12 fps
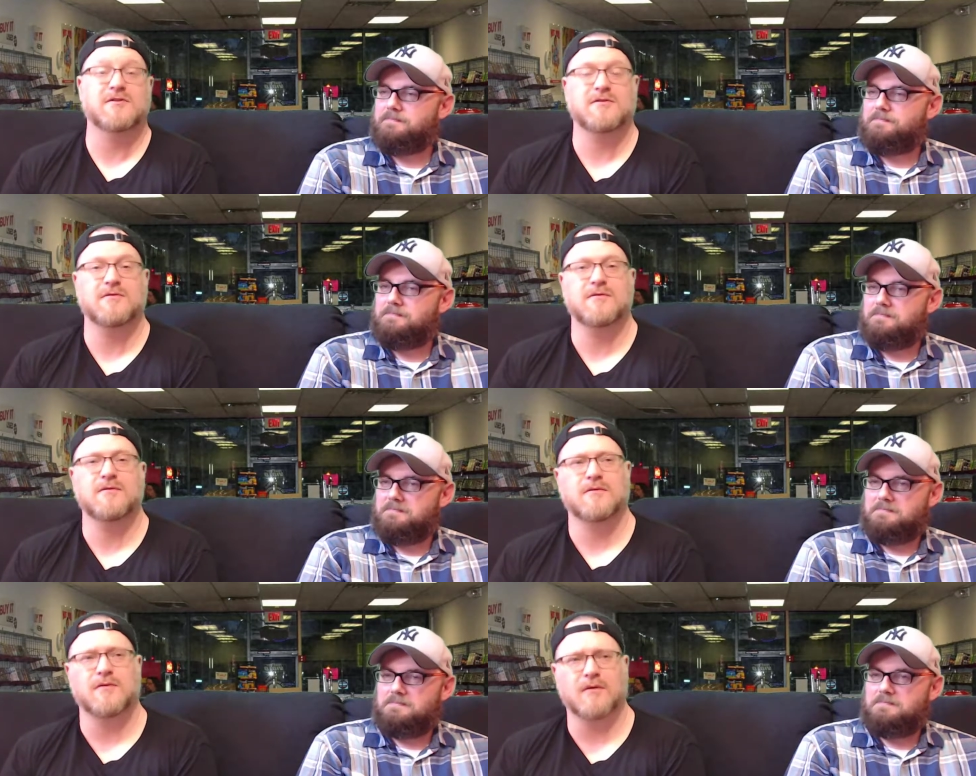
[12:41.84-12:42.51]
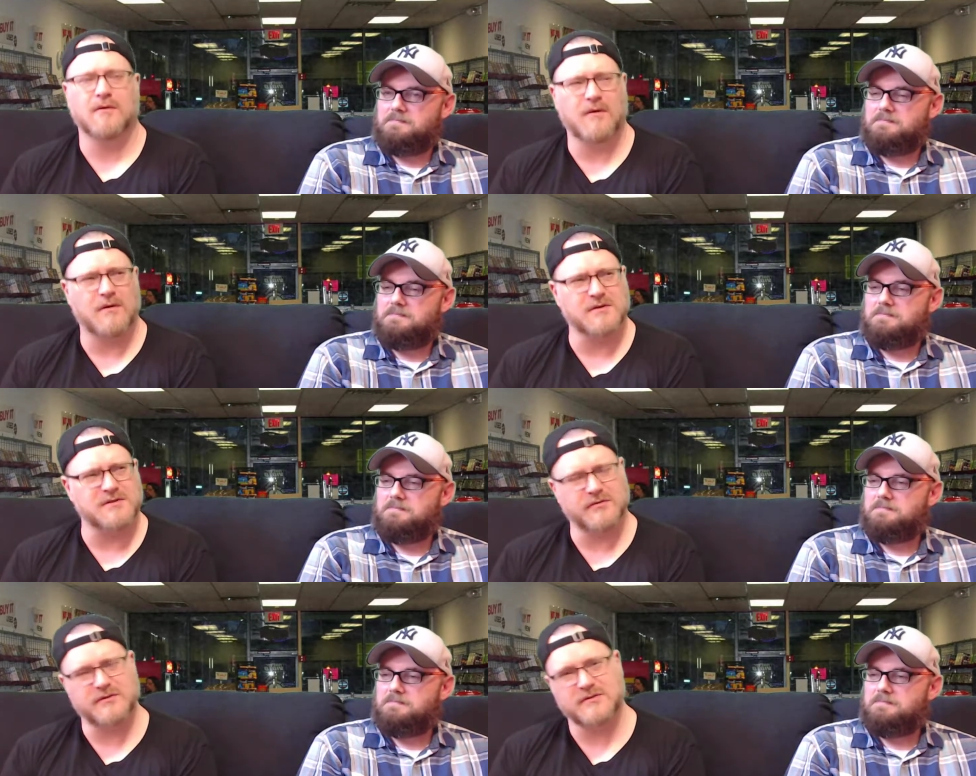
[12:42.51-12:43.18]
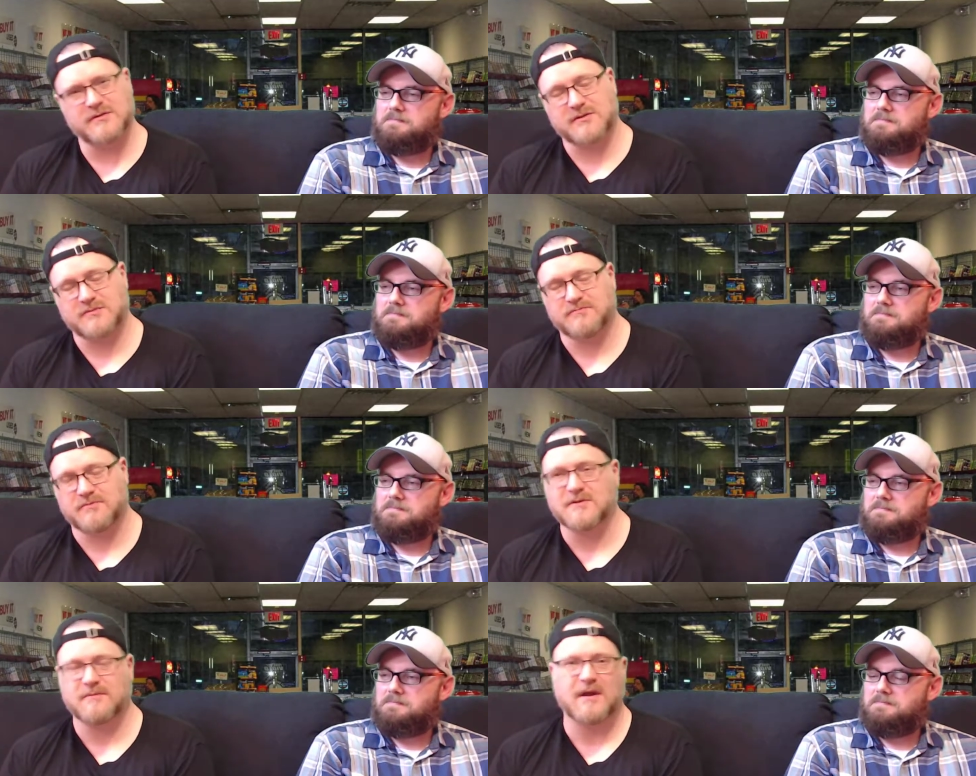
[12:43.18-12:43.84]
Speaker 1: student they're all sorts
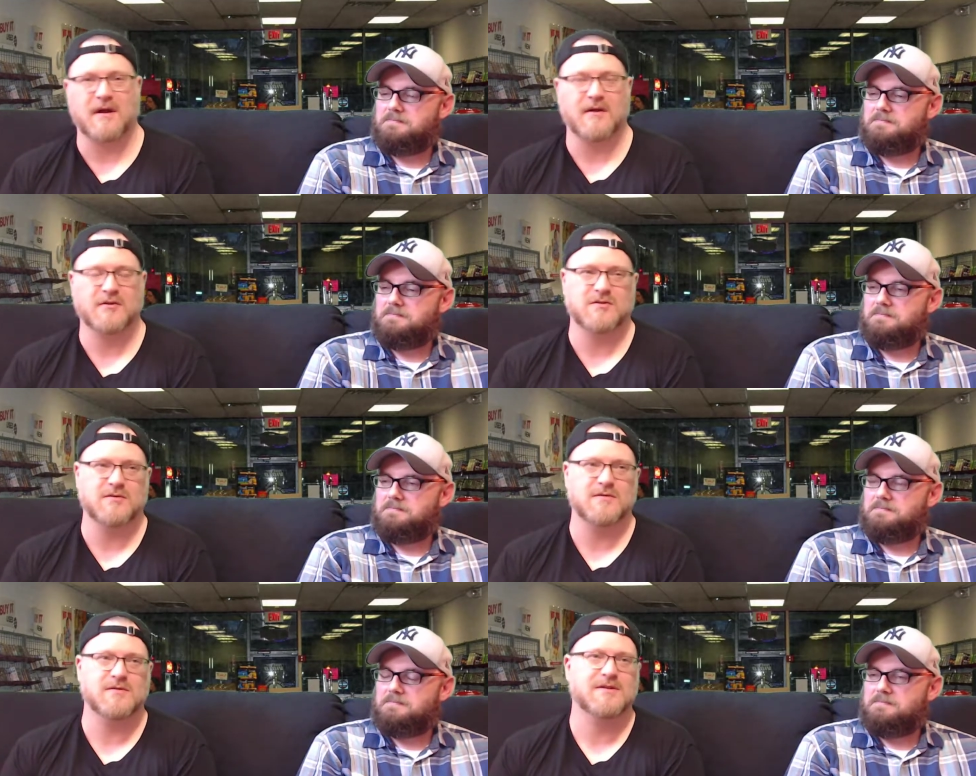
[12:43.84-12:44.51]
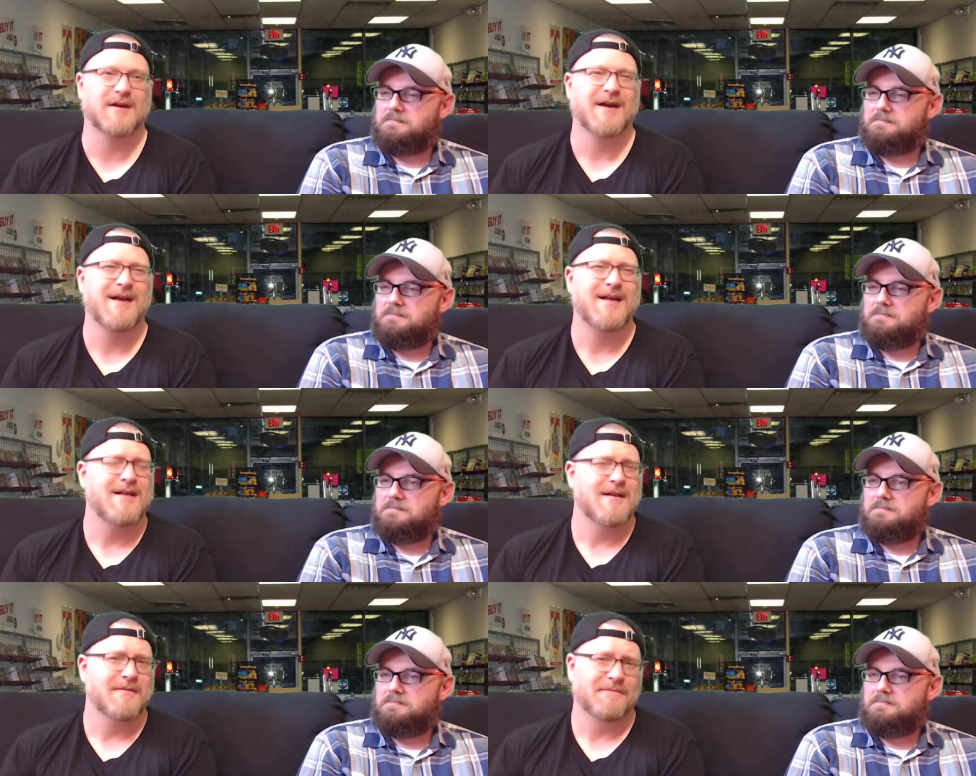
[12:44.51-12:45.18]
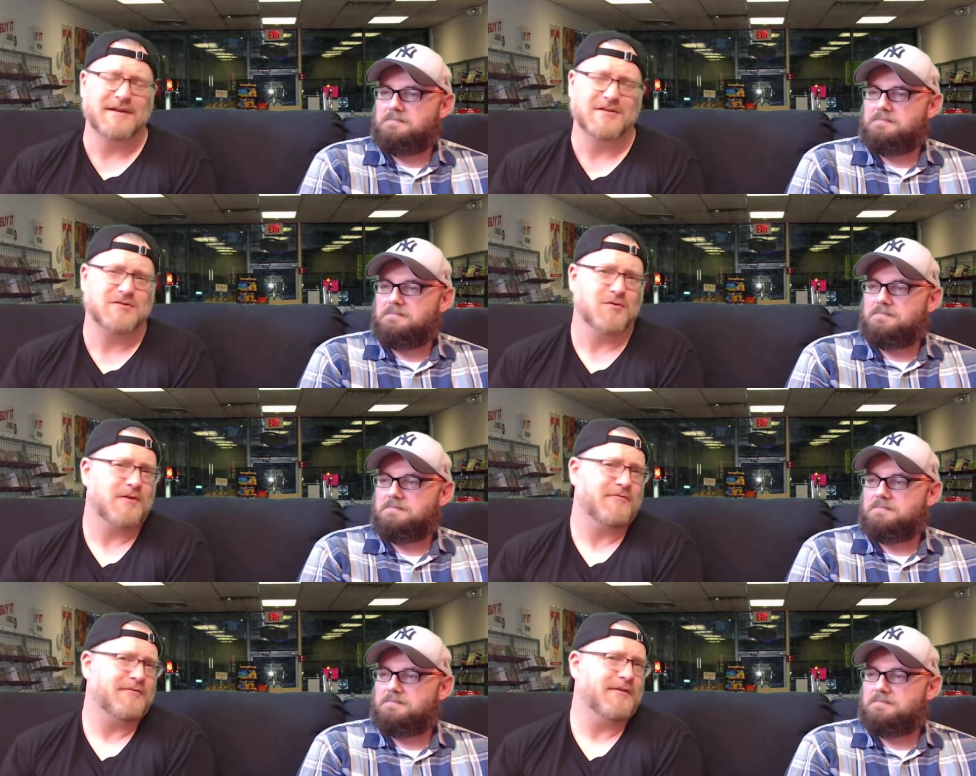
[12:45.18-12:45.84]
supposed to be college students they
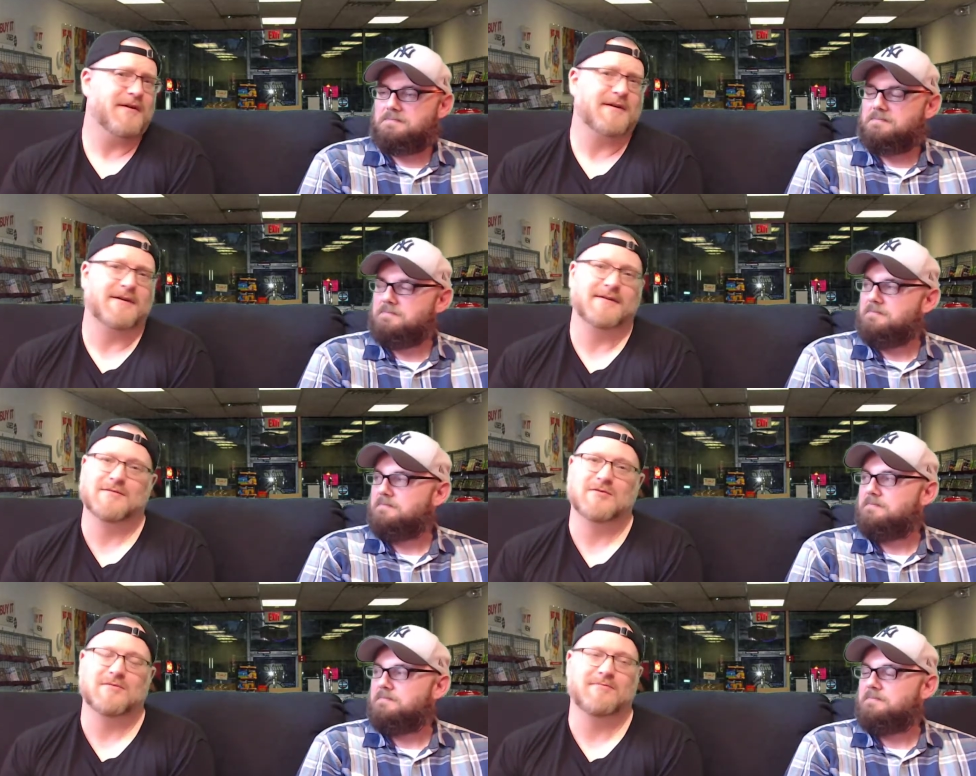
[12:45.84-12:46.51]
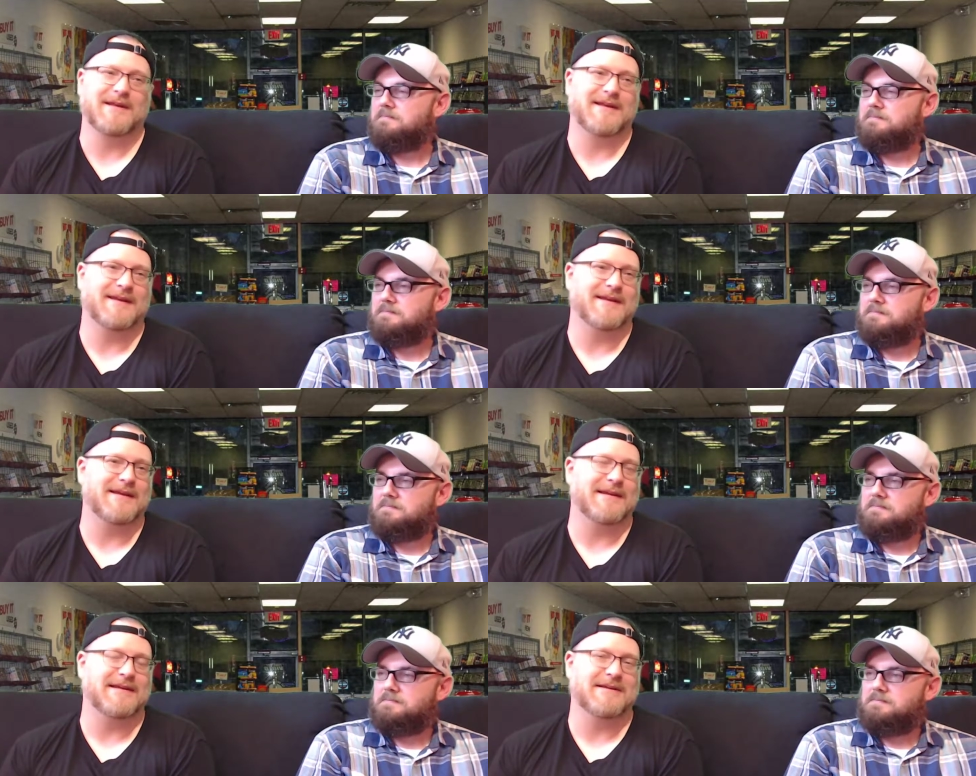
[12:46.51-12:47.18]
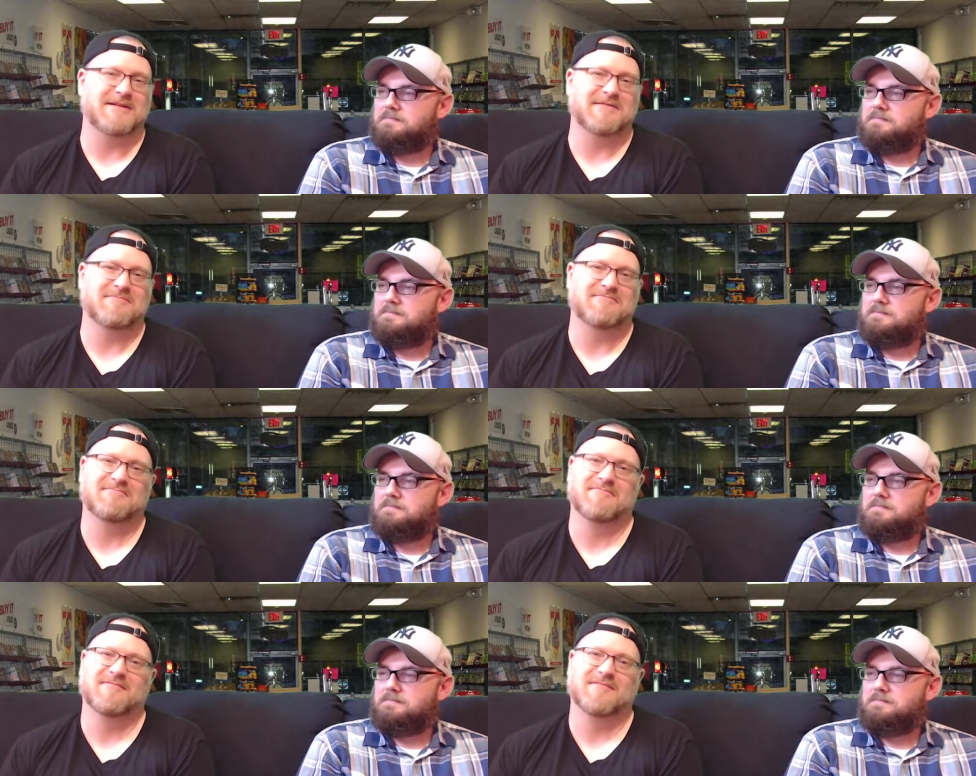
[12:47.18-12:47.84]
sort of look to be
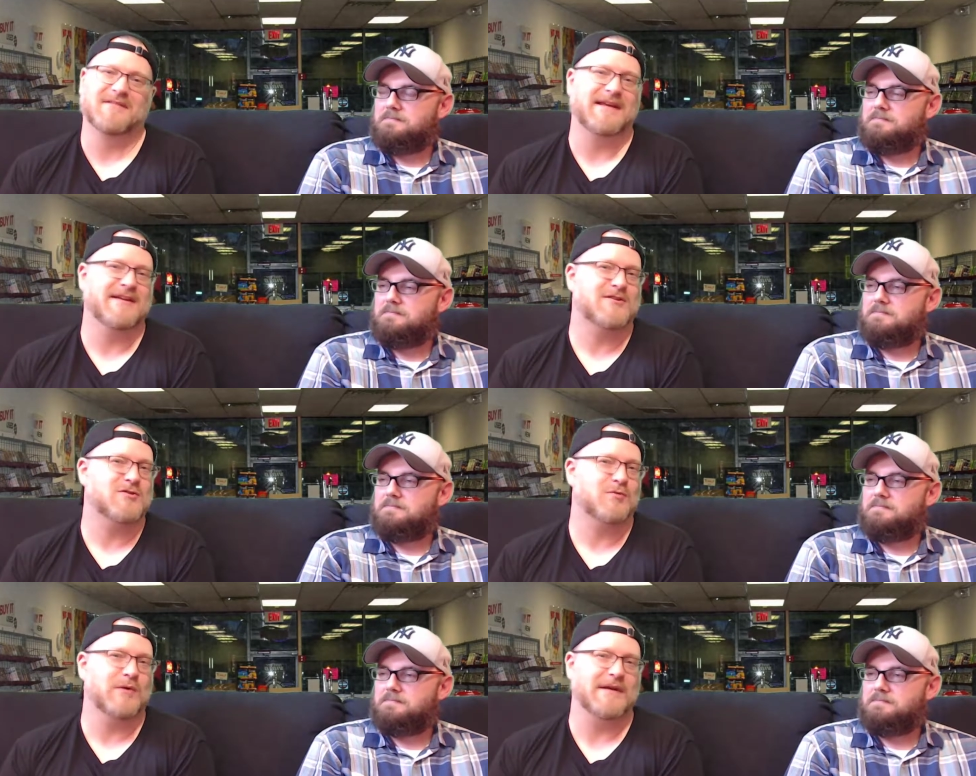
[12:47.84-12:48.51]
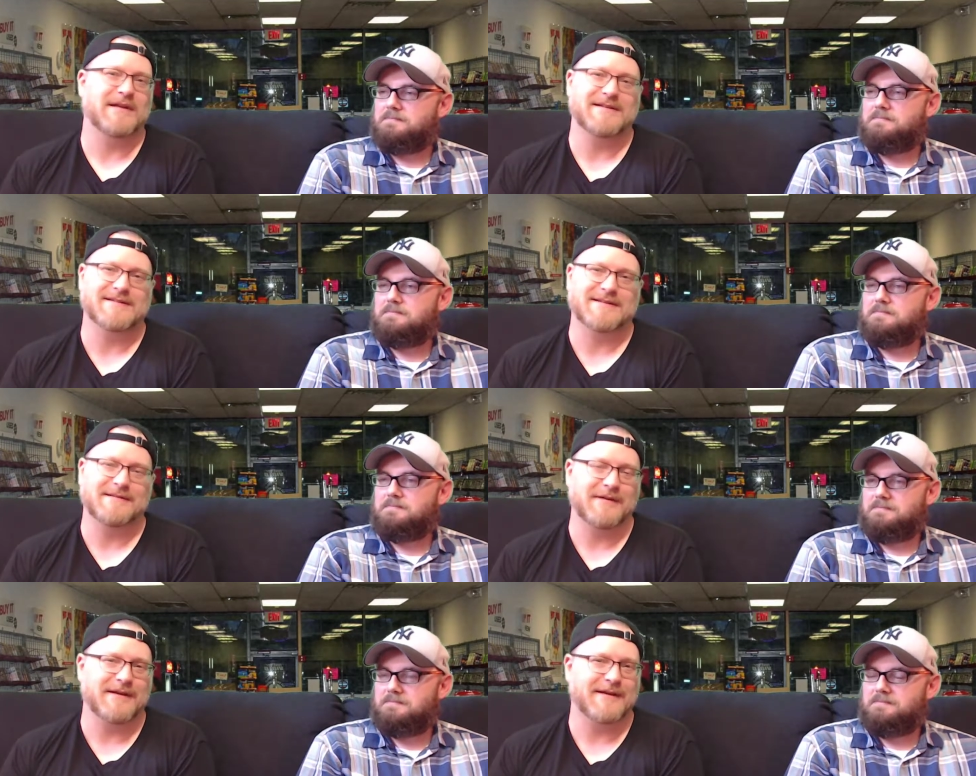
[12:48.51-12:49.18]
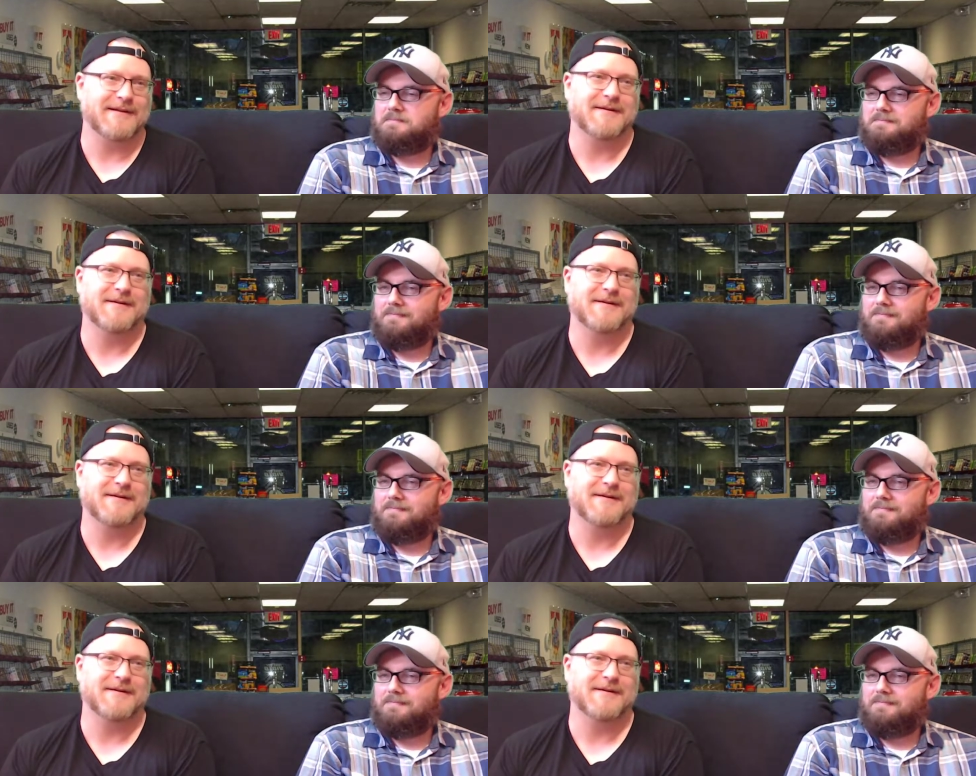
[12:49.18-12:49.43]
late twenties to me.